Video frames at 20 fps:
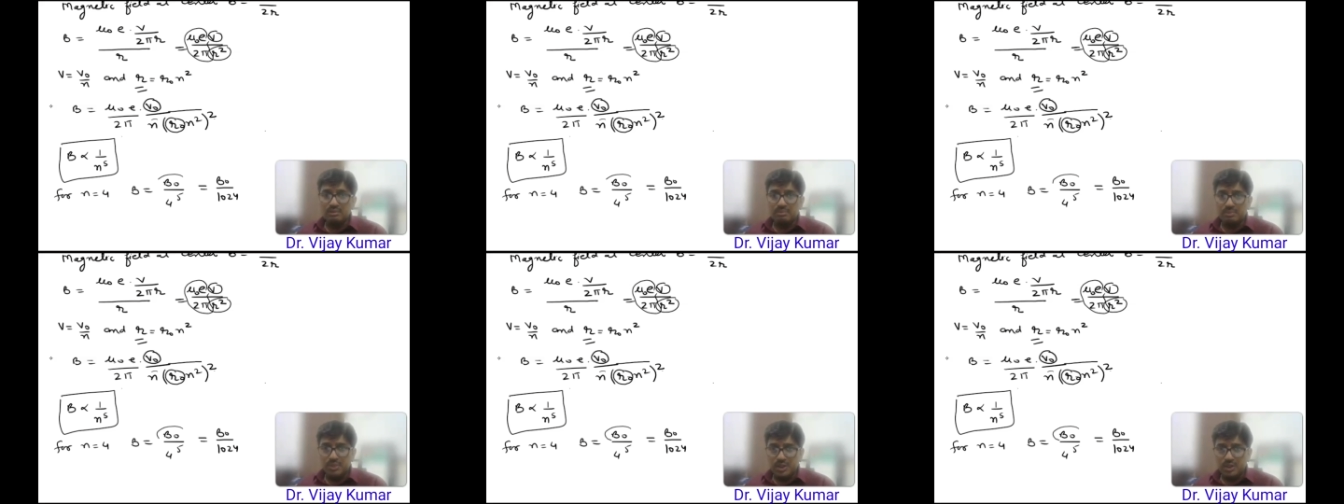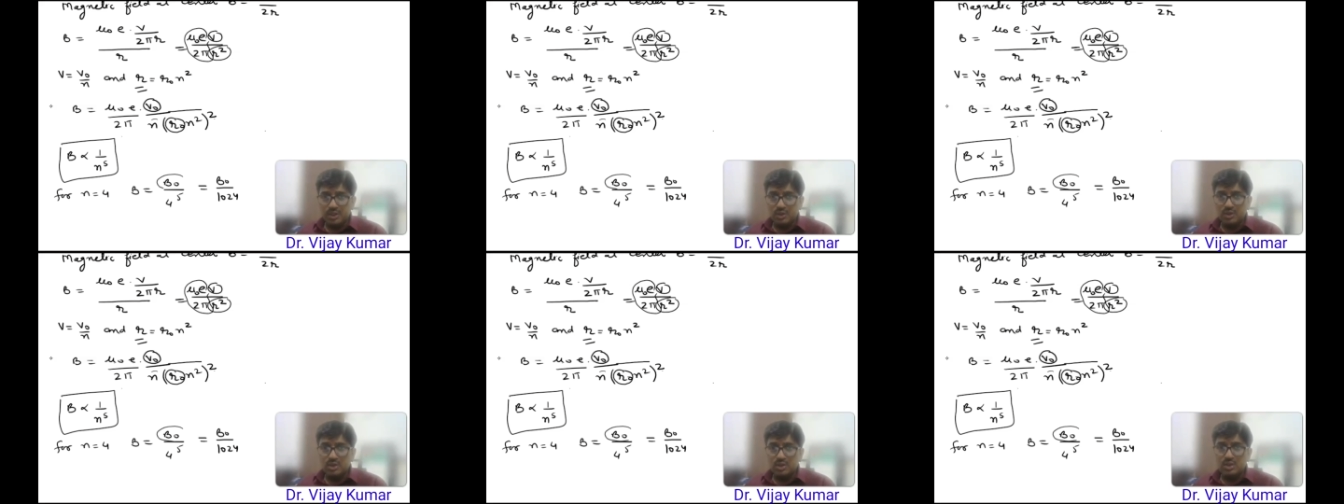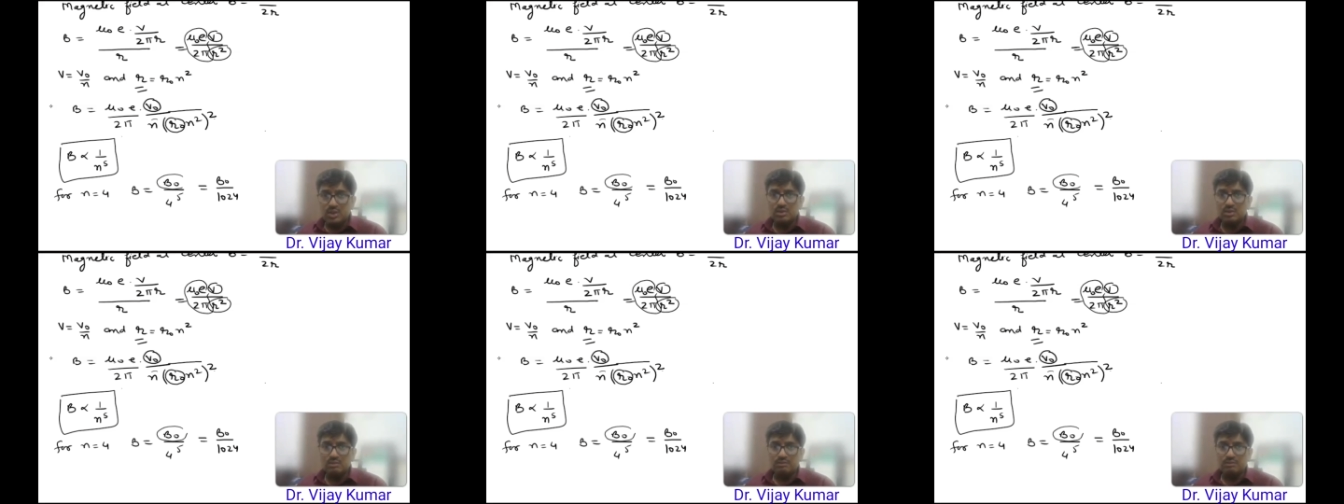B naught.
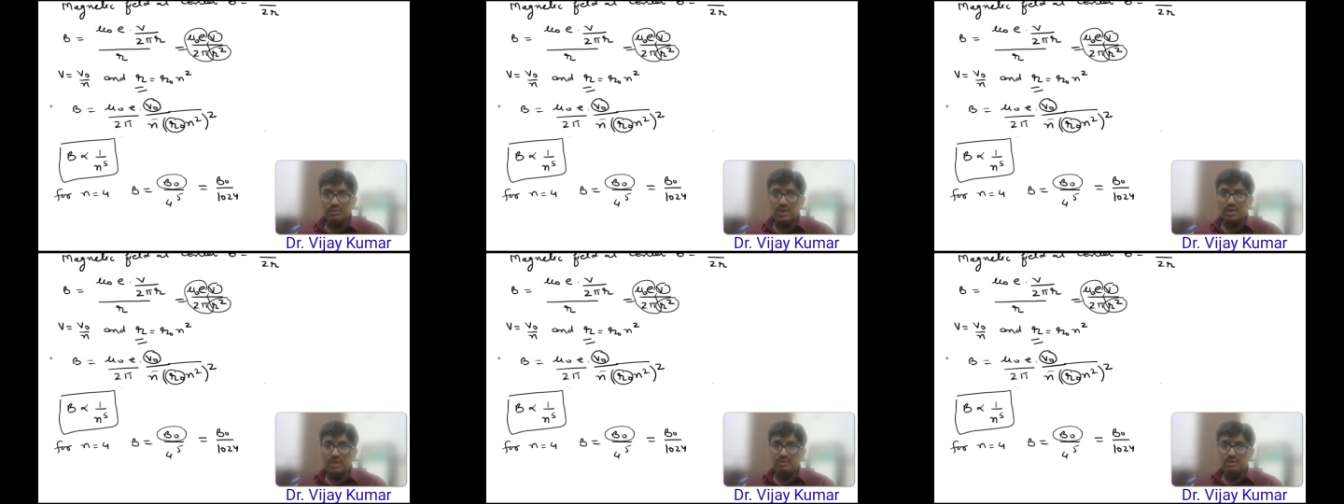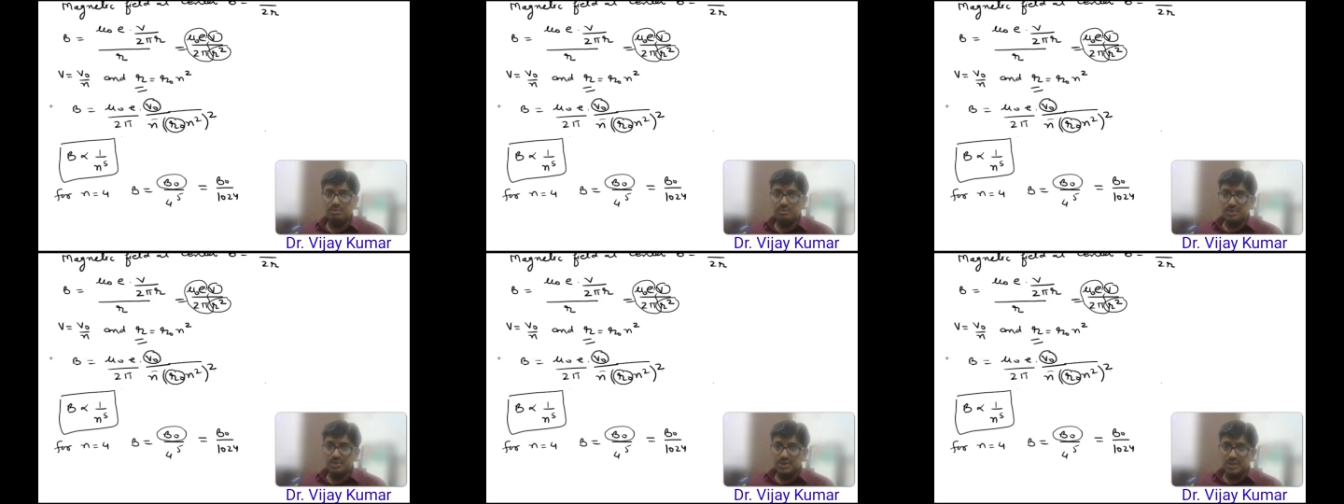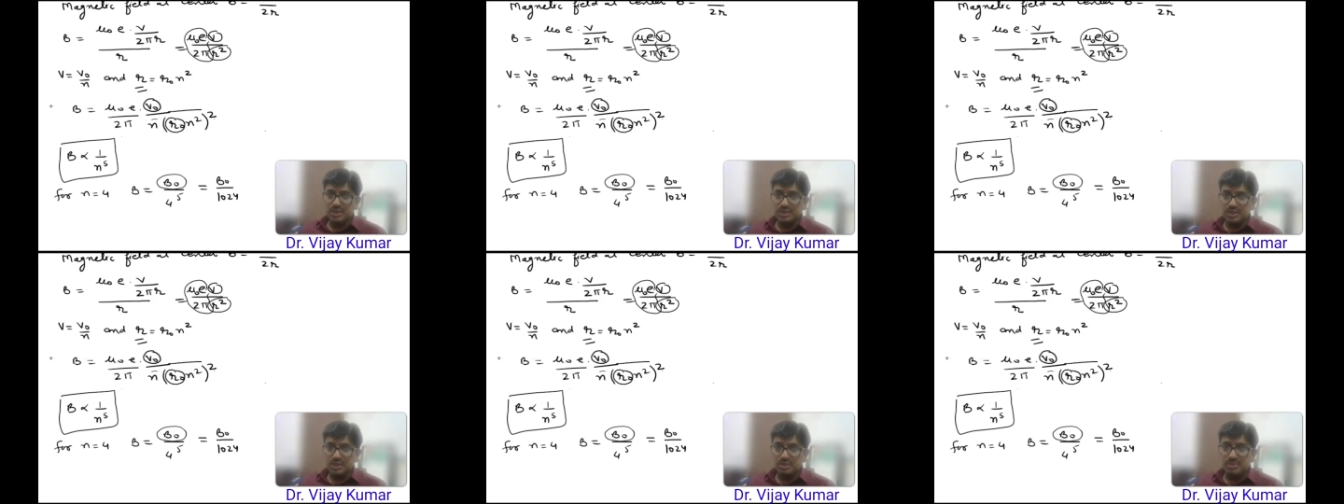We have
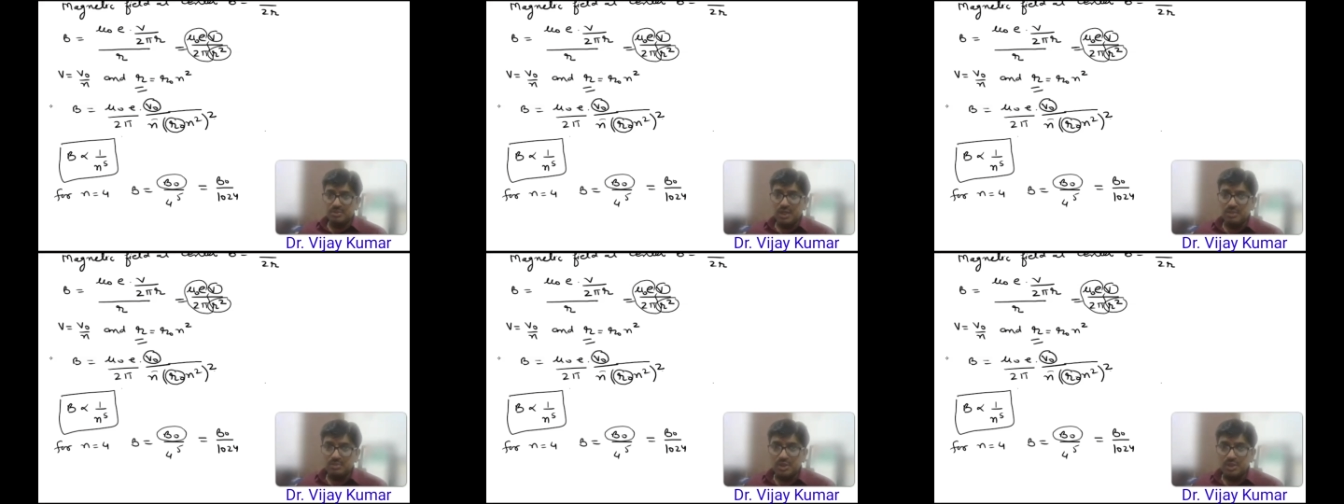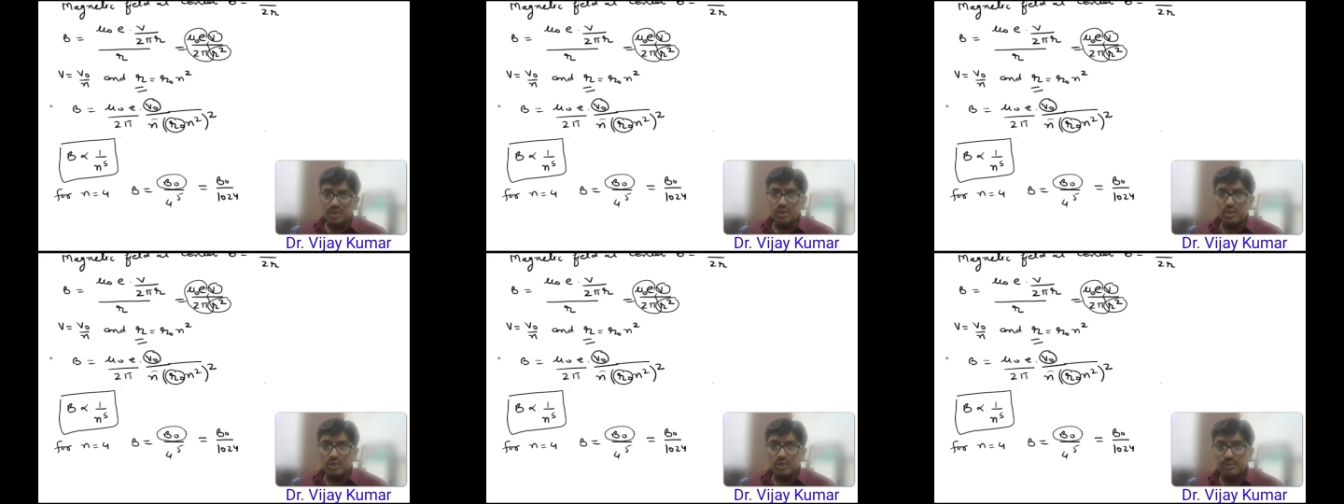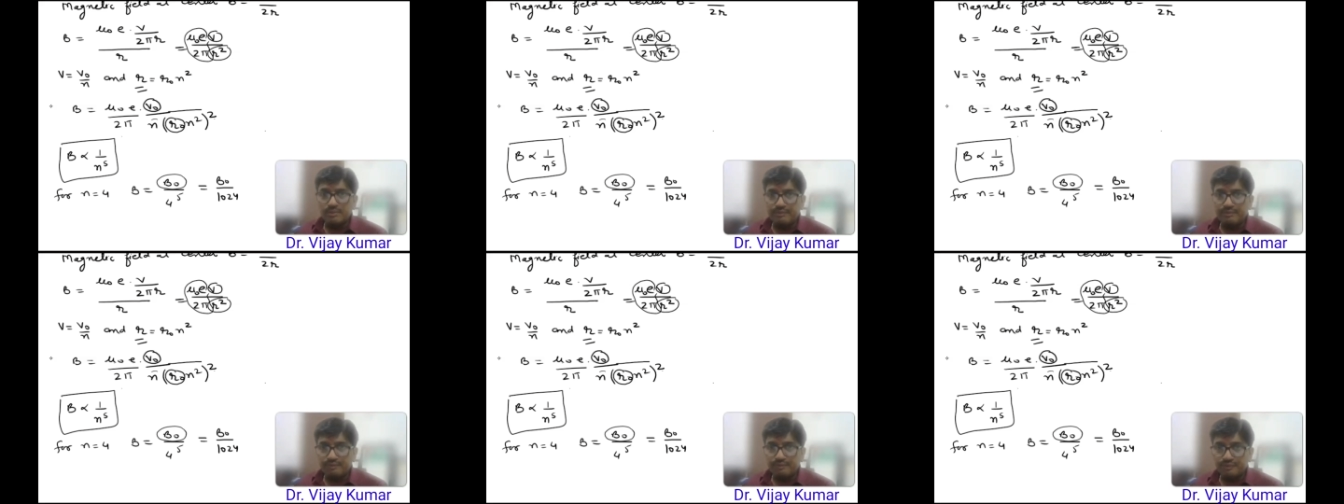represented by V naught,